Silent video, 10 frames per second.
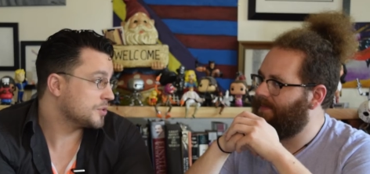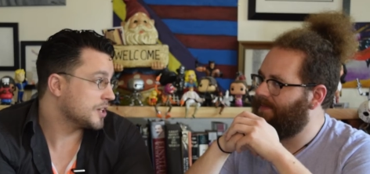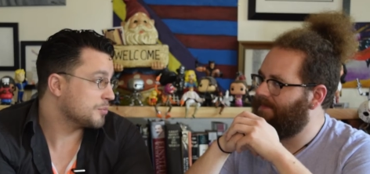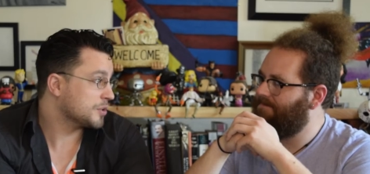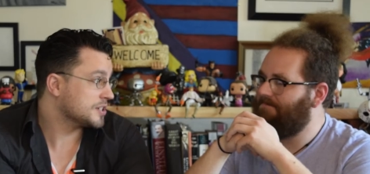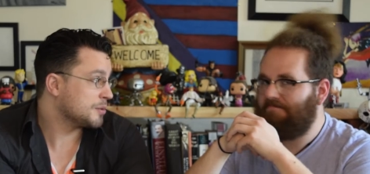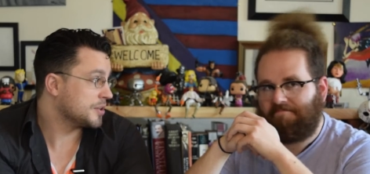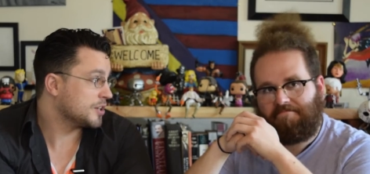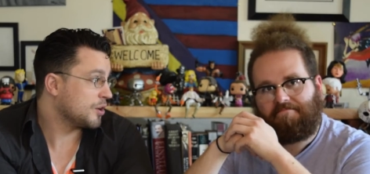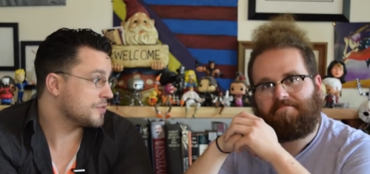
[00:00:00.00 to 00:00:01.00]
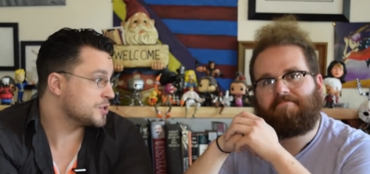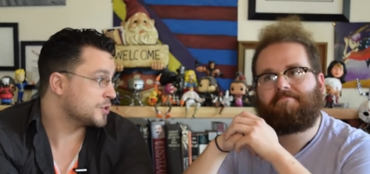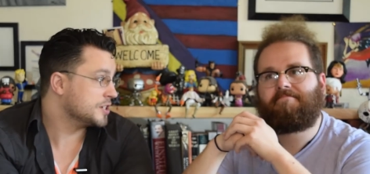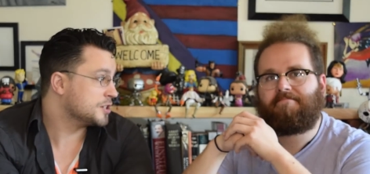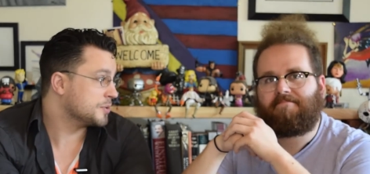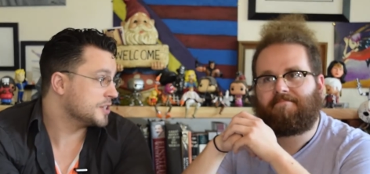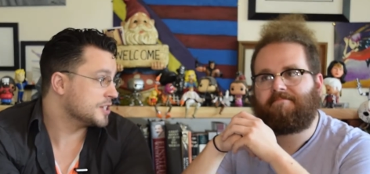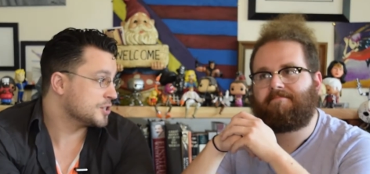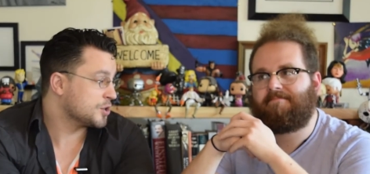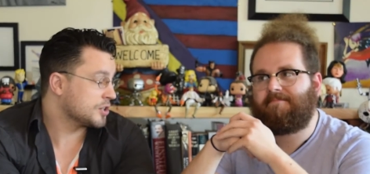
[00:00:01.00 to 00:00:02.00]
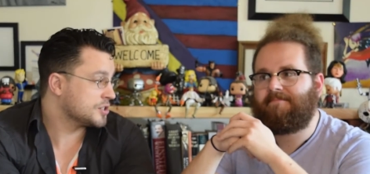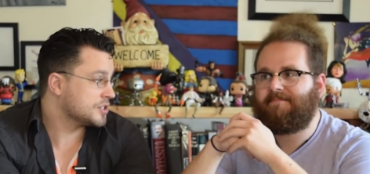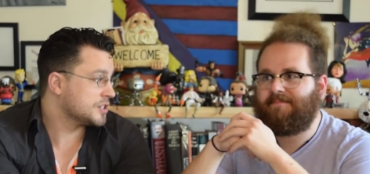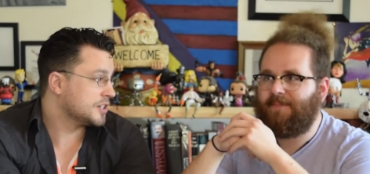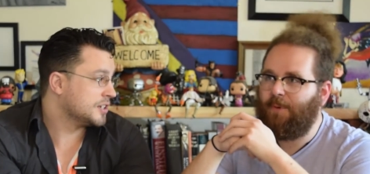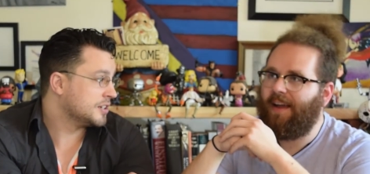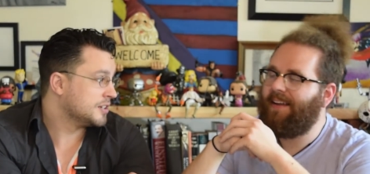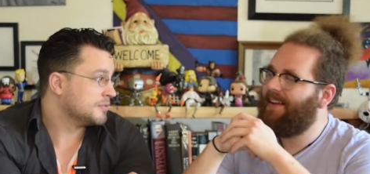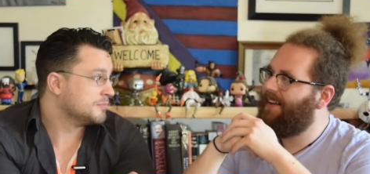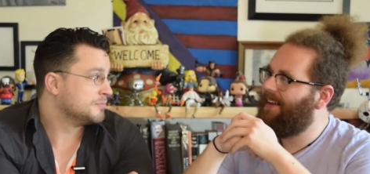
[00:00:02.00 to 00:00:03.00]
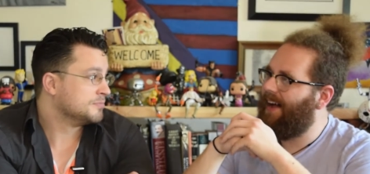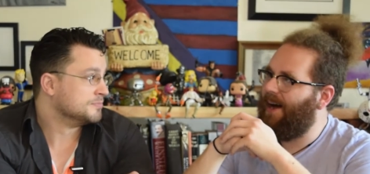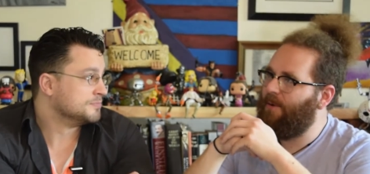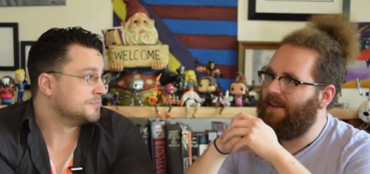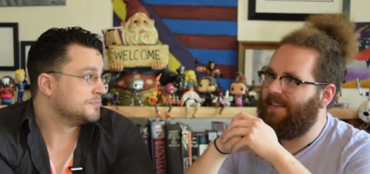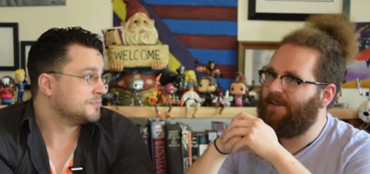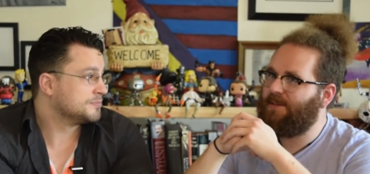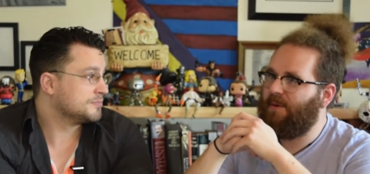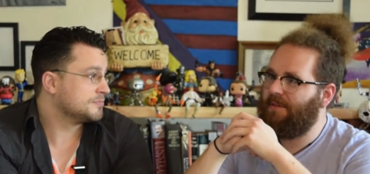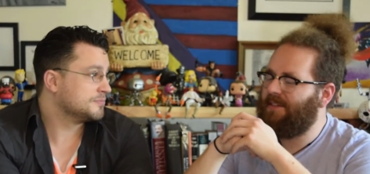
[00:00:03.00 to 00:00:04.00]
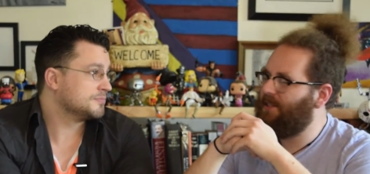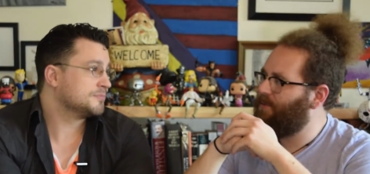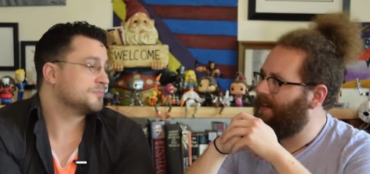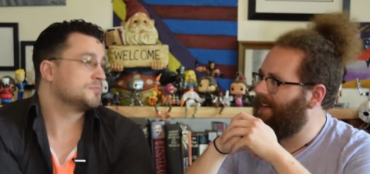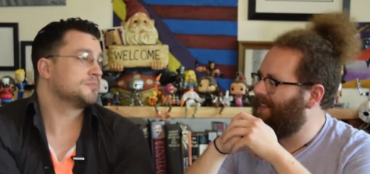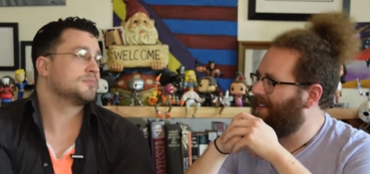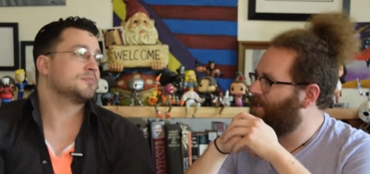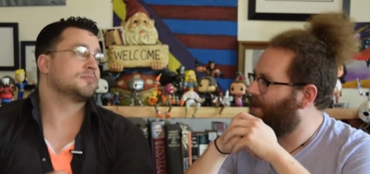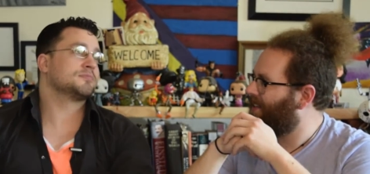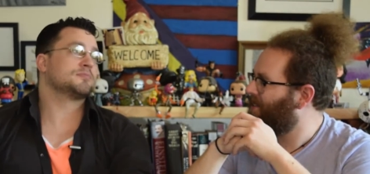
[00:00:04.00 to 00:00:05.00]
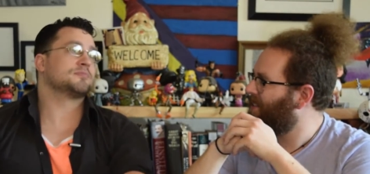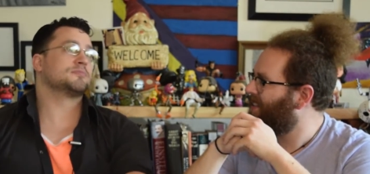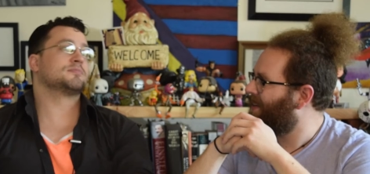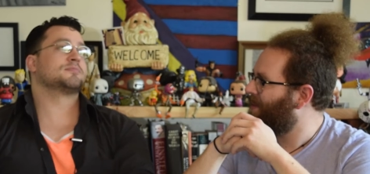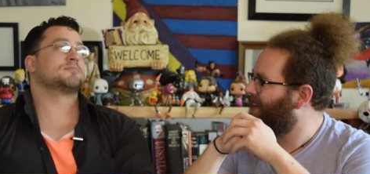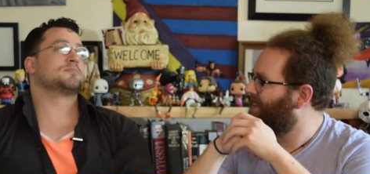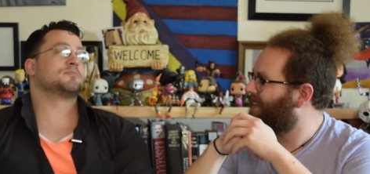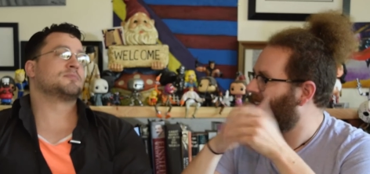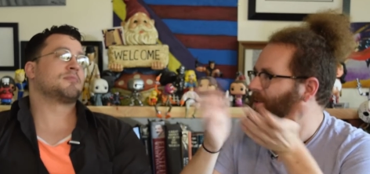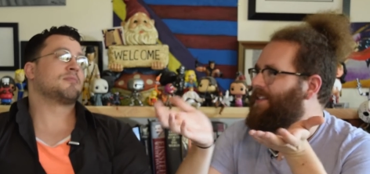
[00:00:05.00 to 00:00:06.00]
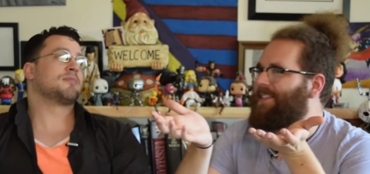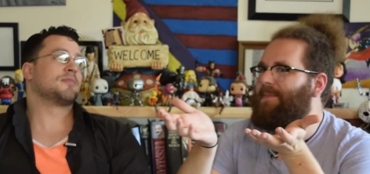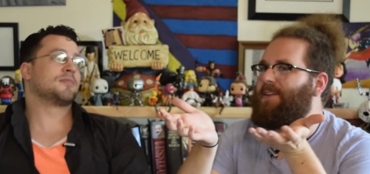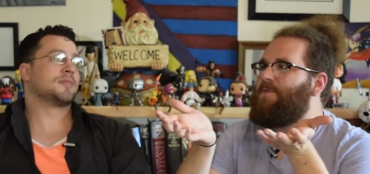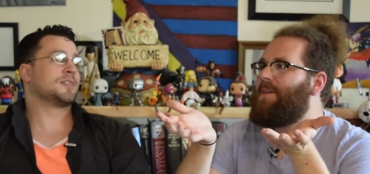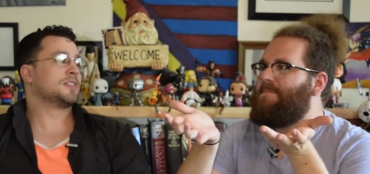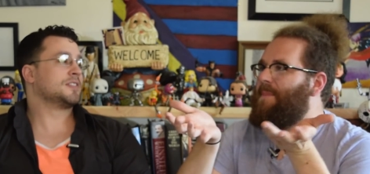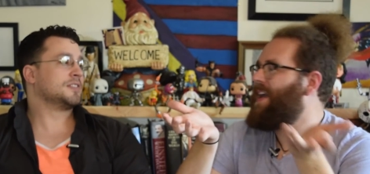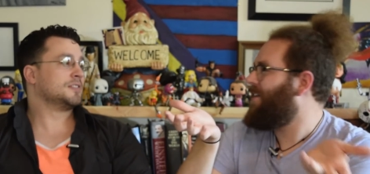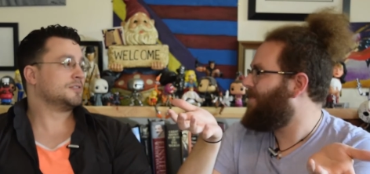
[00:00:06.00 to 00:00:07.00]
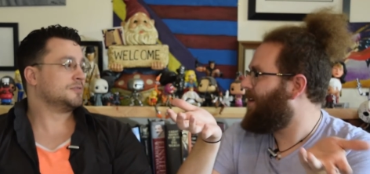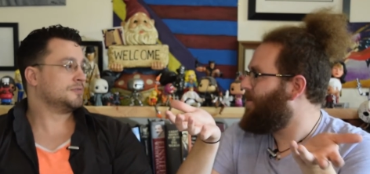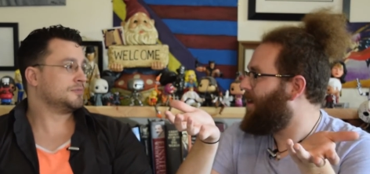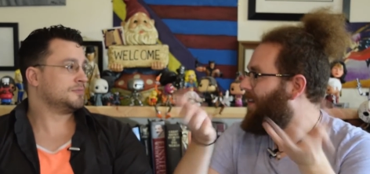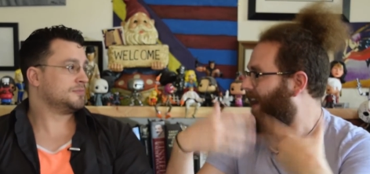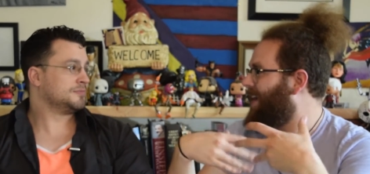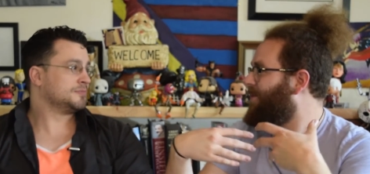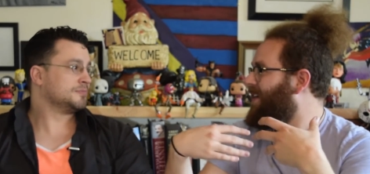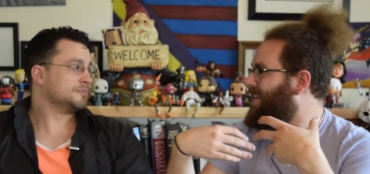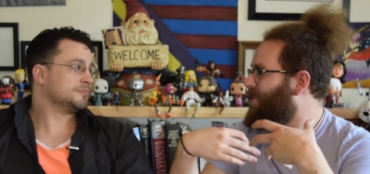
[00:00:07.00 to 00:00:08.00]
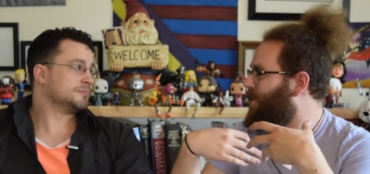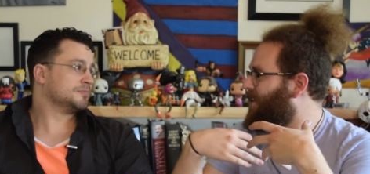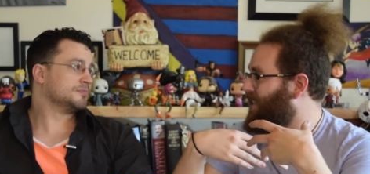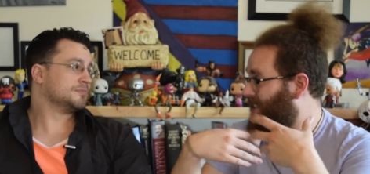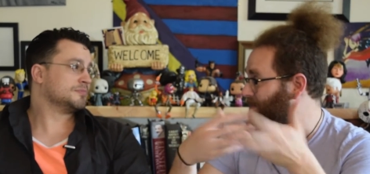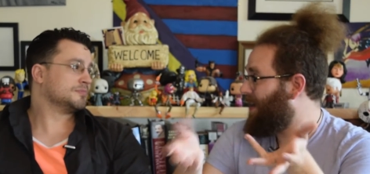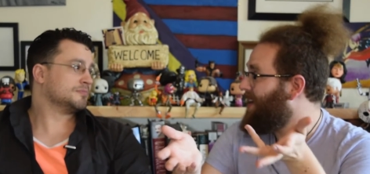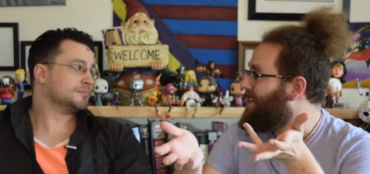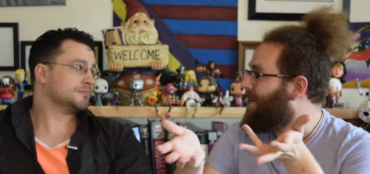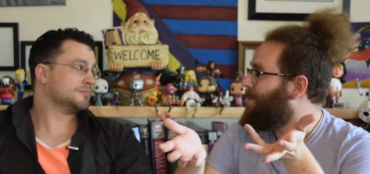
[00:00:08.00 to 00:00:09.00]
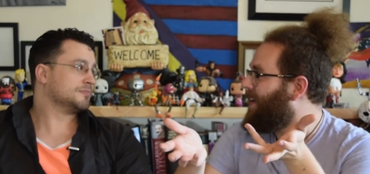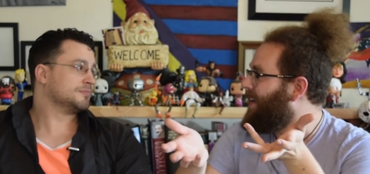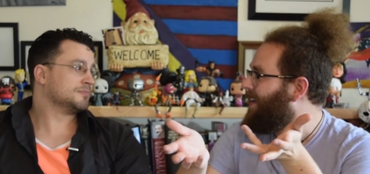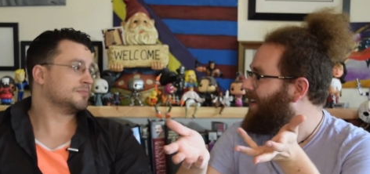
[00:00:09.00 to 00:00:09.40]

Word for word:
Speaker 1: when they could bring somebody in off the street to read the instructions? Okay. Uh, well, I
Speaker 2: think there's more than just reading the instructions. I mean, let's look at somebody who can bake very well. I can read instructions and bake something,